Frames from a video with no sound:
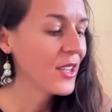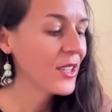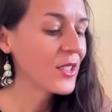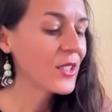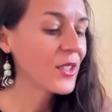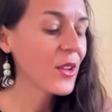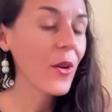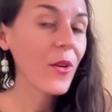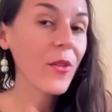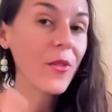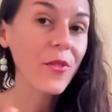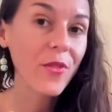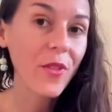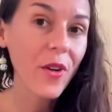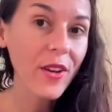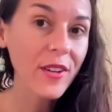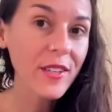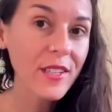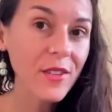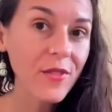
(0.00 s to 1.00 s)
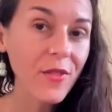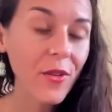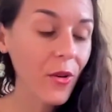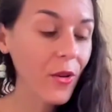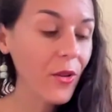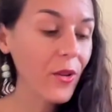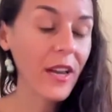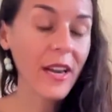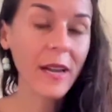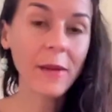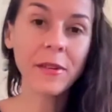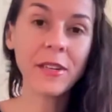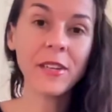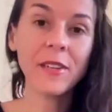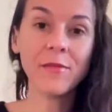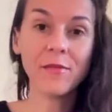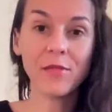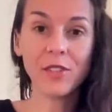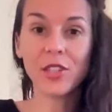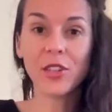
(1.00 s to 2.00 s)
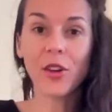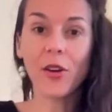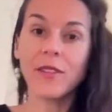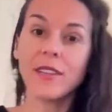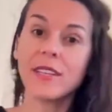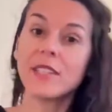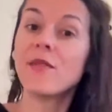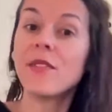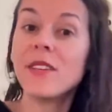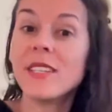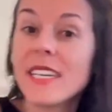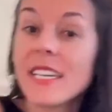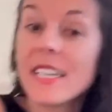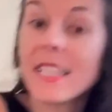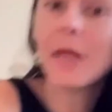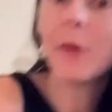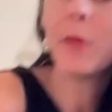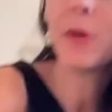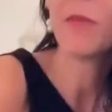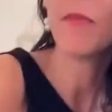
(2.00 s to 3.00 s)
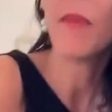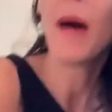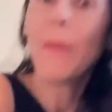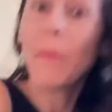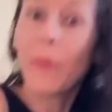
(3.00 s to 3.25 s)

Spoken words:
So first of all, and I'm going to show this physically with my